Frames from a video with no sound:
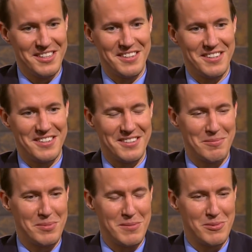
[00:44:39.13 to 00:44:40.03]
uh,
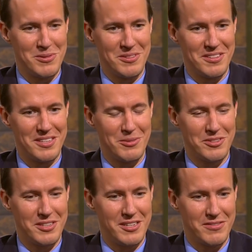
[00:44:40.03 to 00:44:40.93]
people. That was
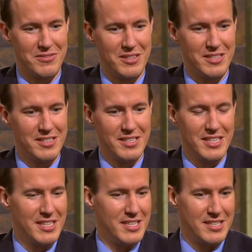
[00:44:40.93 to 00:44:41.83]
a lot of fun.
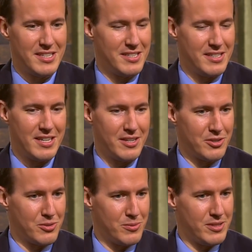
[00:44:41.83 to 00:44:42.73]
Mm. Uh, I
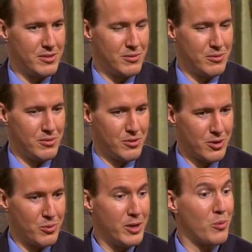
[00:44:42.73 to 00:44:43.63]
also went to
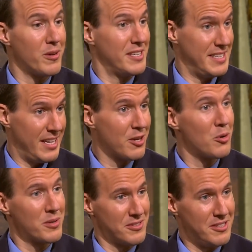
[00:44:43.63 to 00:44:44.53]
Norway, where Diego
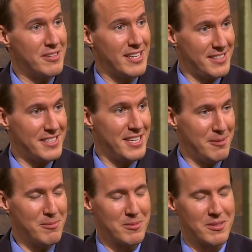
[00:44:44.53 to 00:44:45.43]
was living at a
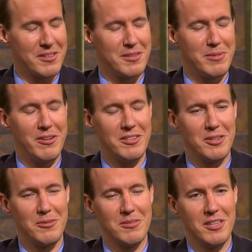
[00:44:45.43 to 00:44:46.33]
time, okay. uh, the
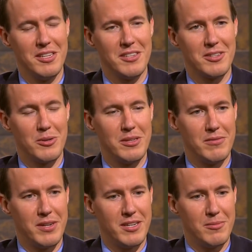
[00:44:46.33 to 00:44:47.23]
baritone. So he
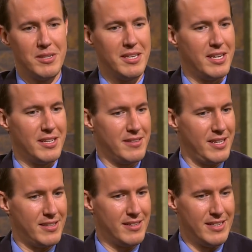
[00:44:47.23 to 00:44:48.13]
invited me, and
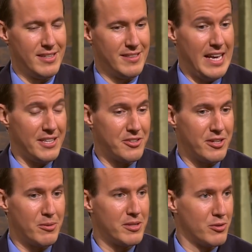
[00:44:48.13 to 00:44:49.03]
then last year
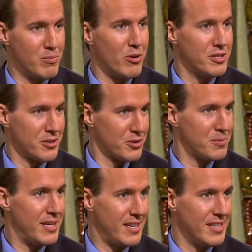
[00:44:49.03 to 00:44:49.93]
I went to Portugal,
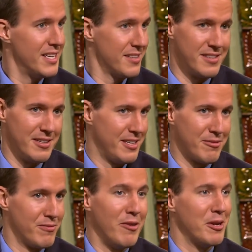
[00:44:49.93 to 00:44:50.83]
Spain, and Italy, like
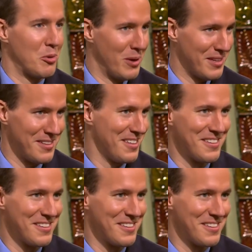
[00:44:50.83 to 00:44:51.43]
very quickly.